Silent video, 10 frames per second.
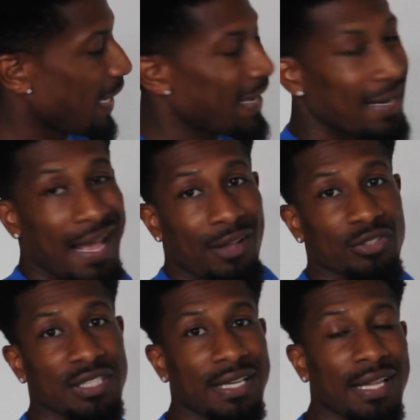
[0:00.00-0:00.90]
And I'll
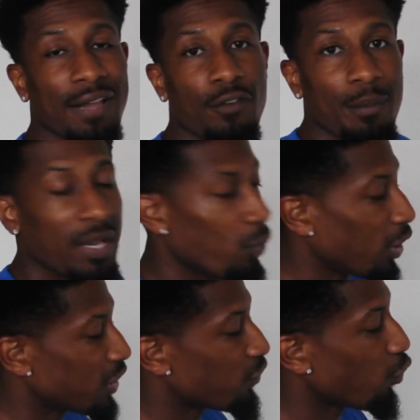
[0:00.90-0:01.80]
say, like, for me,
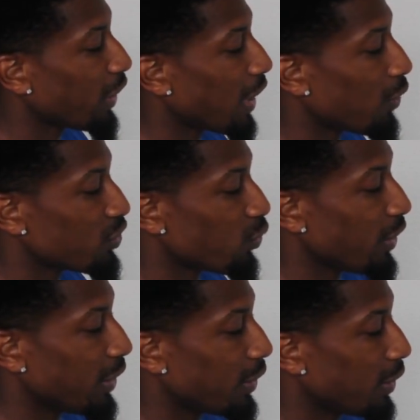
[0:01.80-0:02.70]
work is 40 hours a
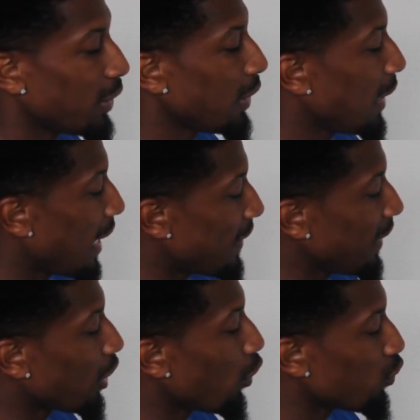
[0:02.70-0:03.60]
week. And
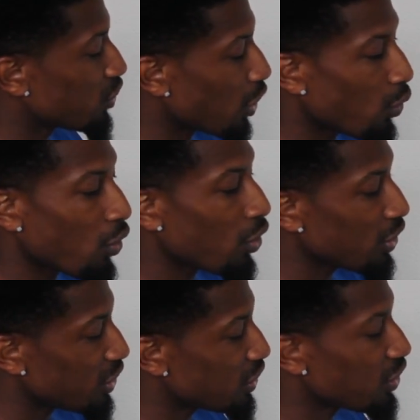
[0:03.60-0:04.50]
then go so on and